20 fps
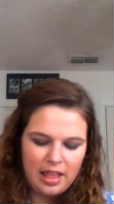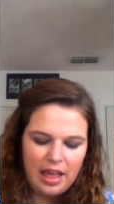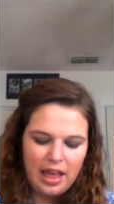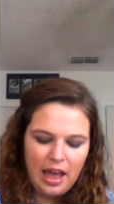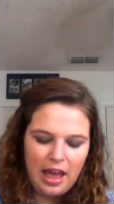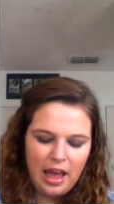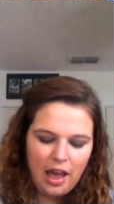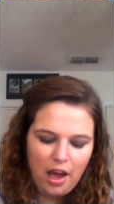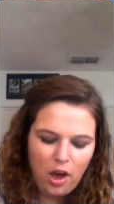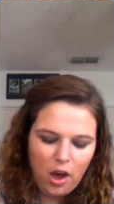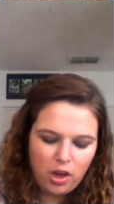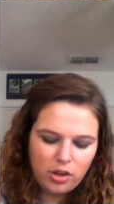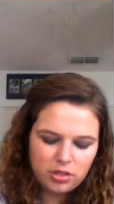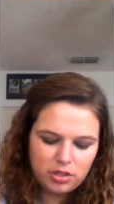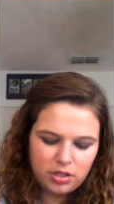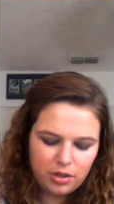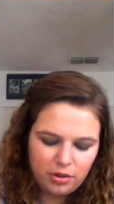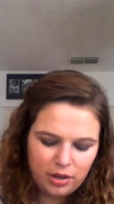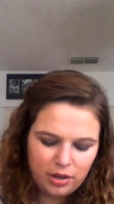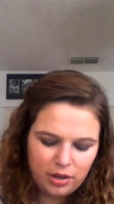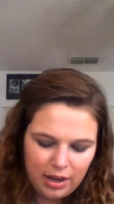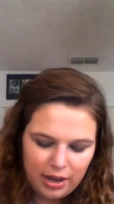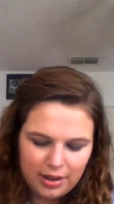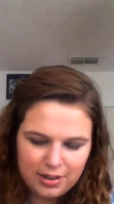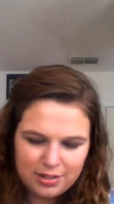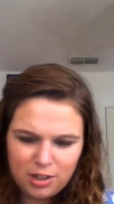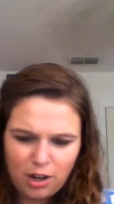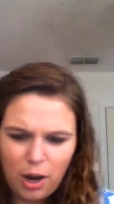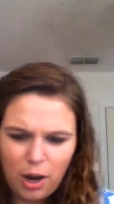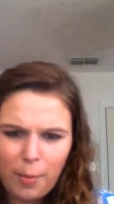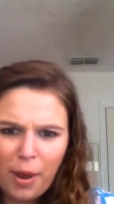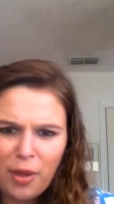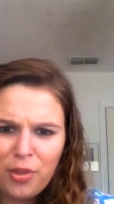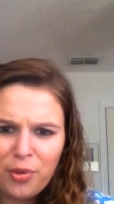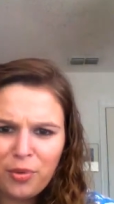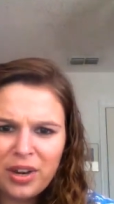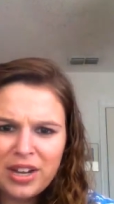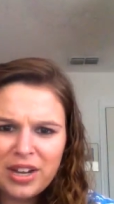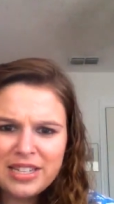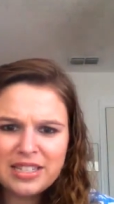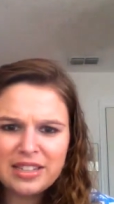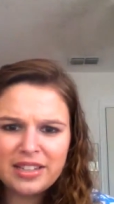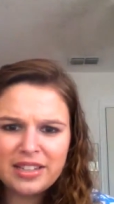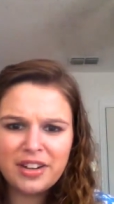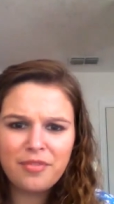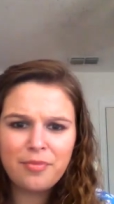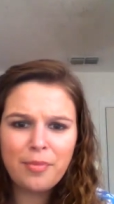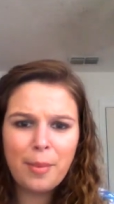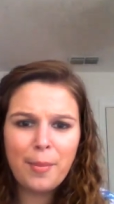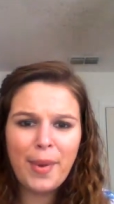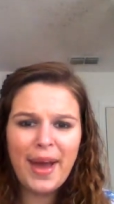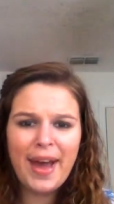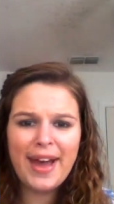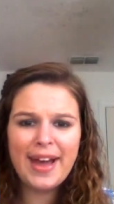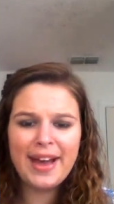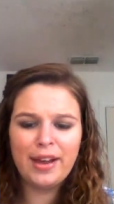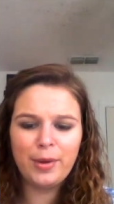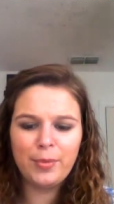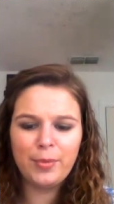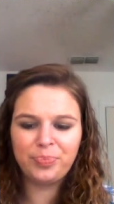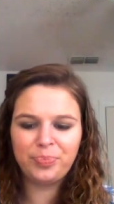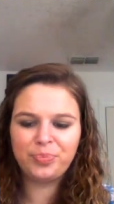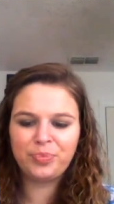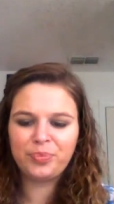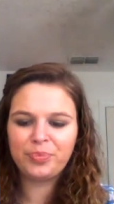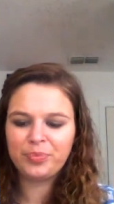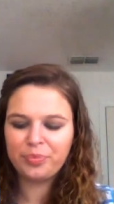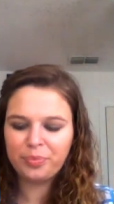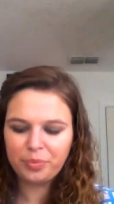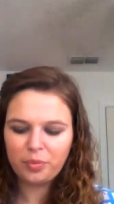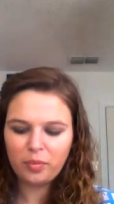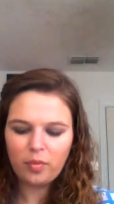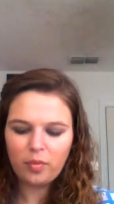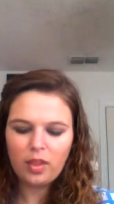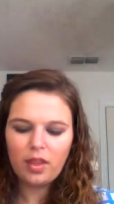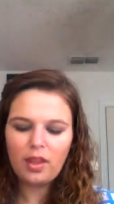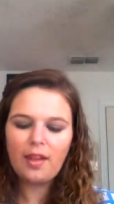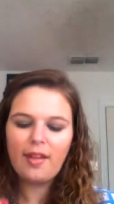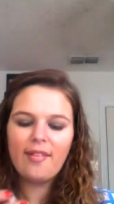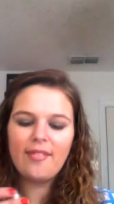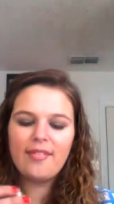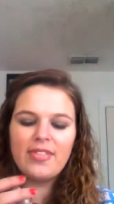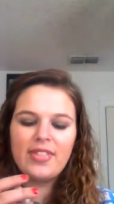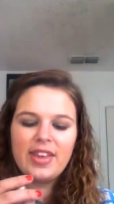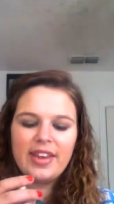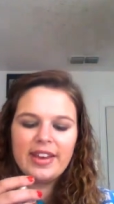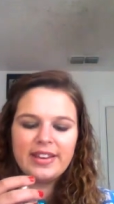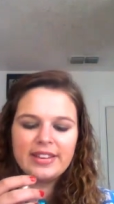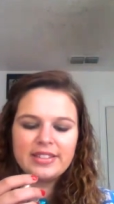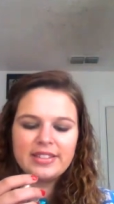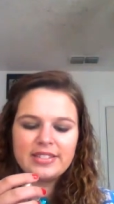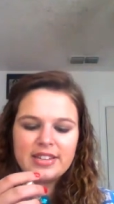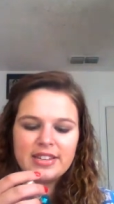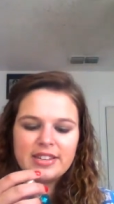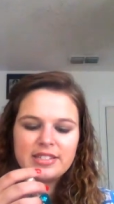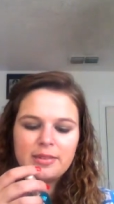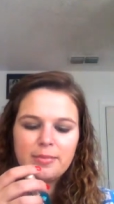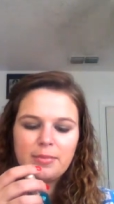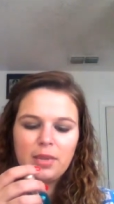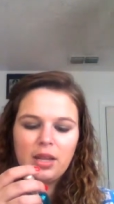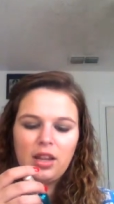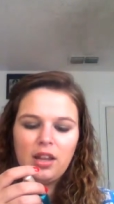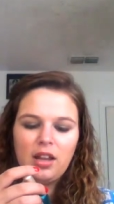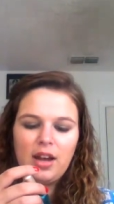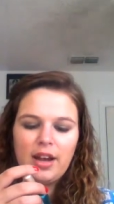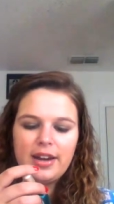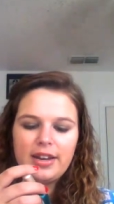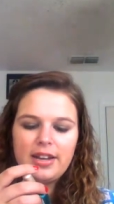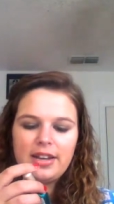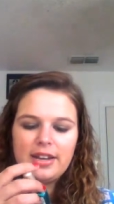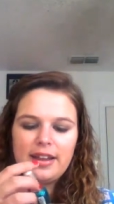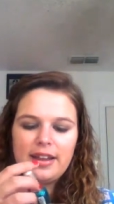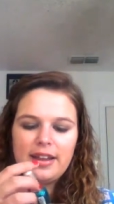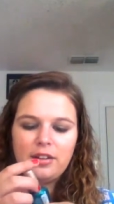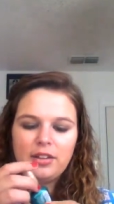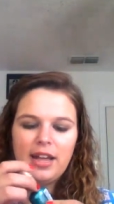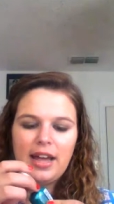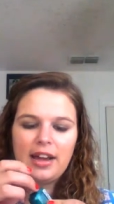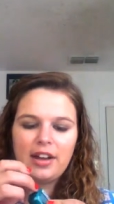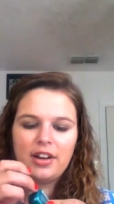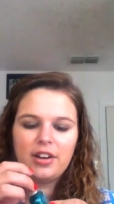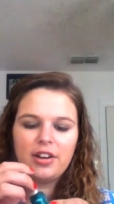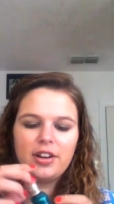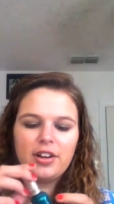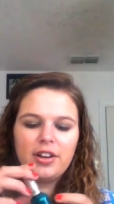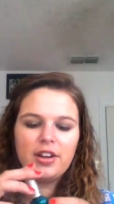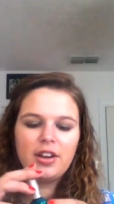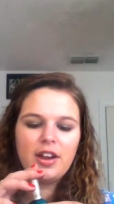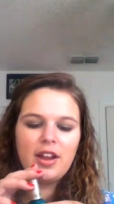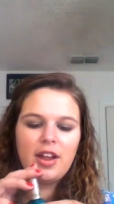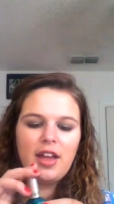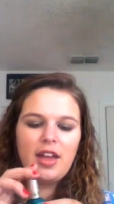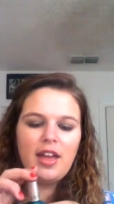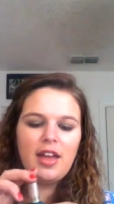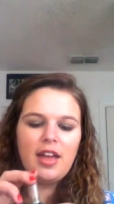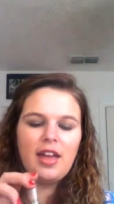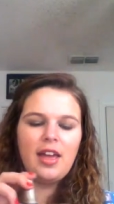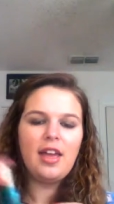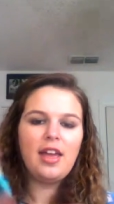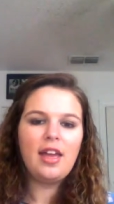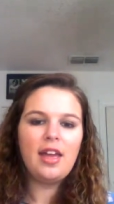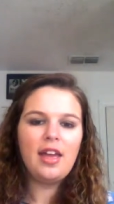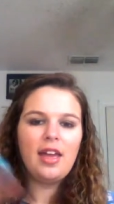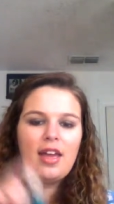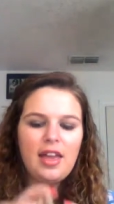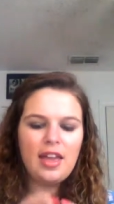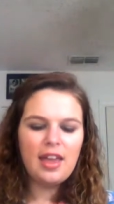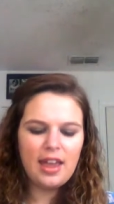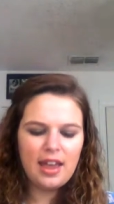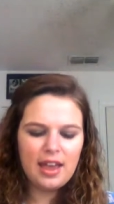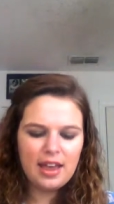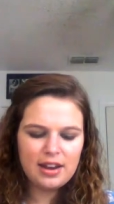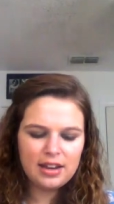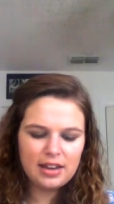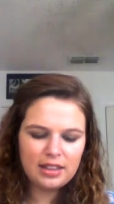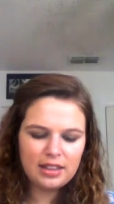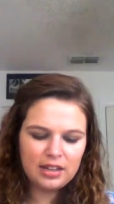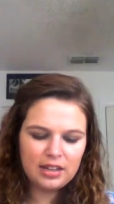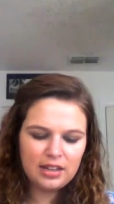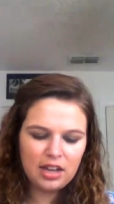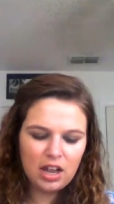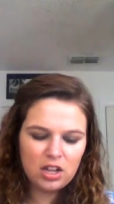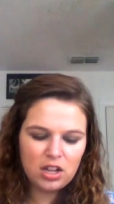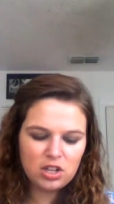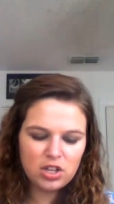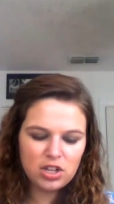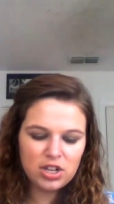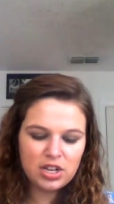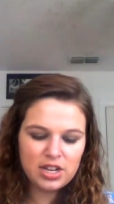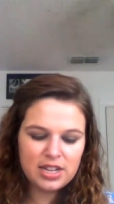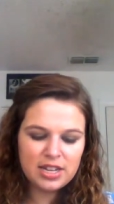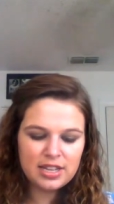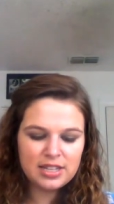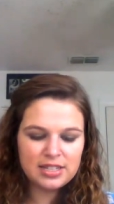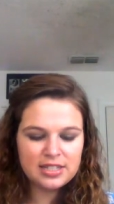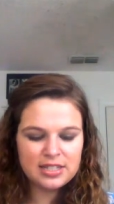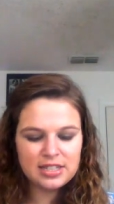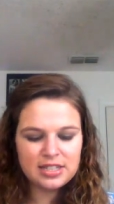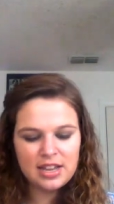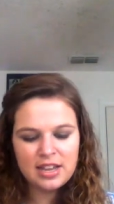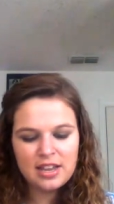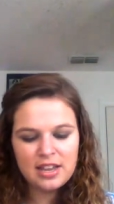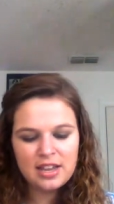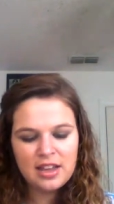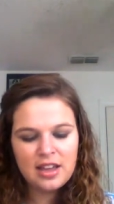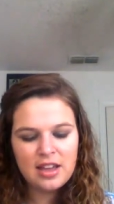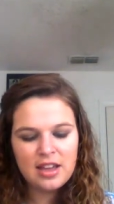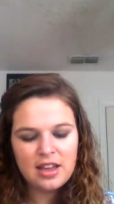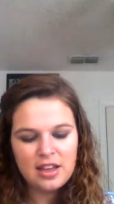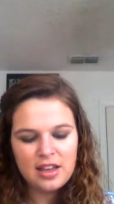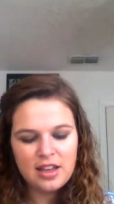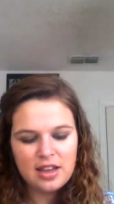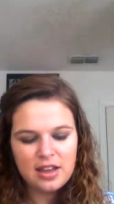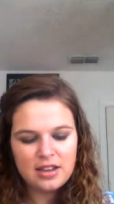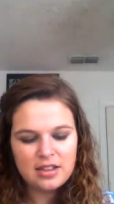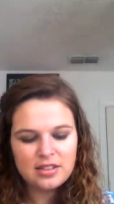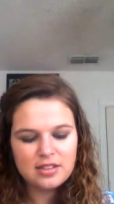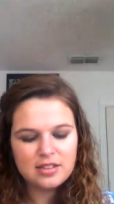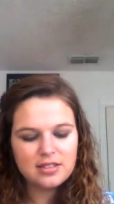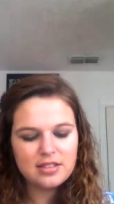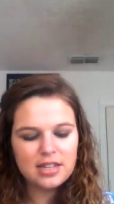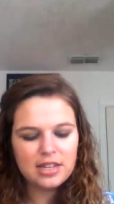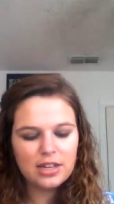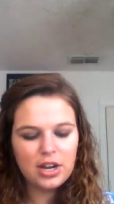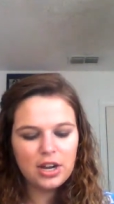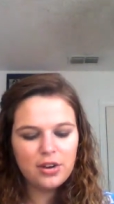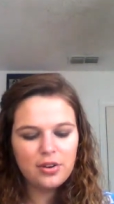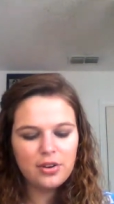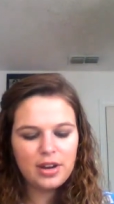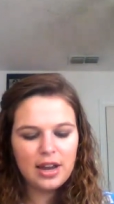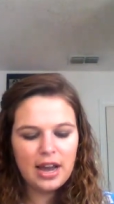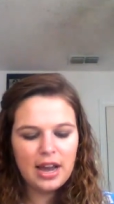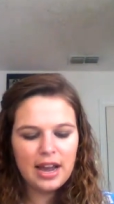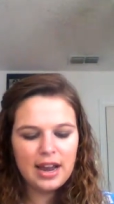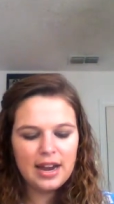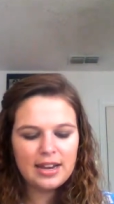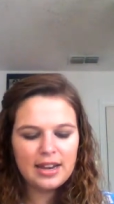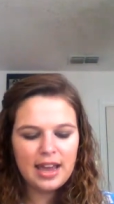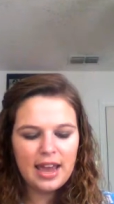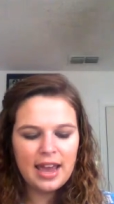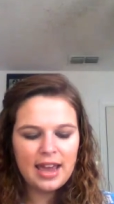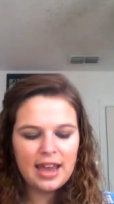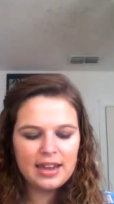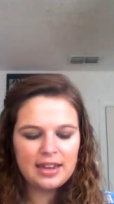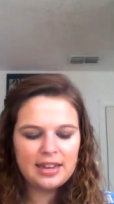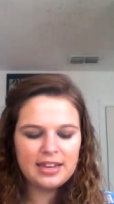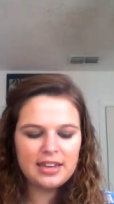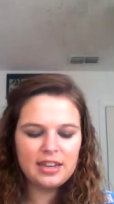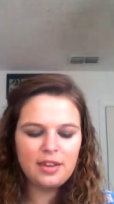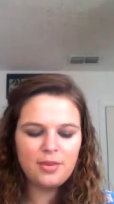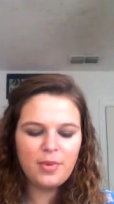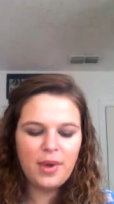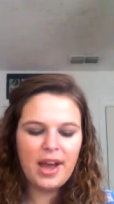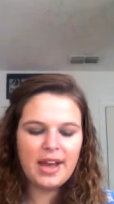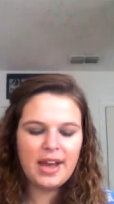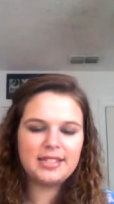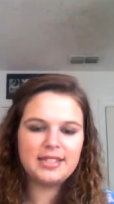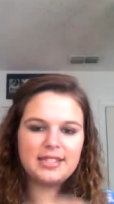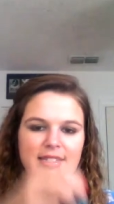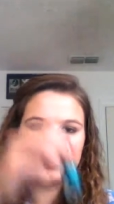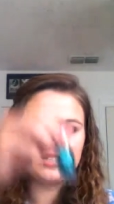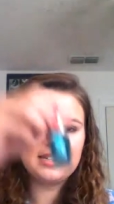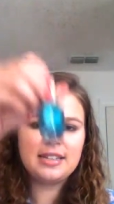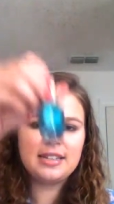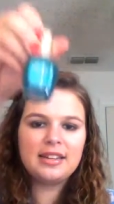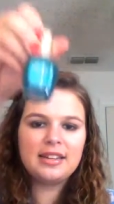I also got, sorry about the rustling of my bag, this is a Milani nail lacquer, and the color is 09A Key West,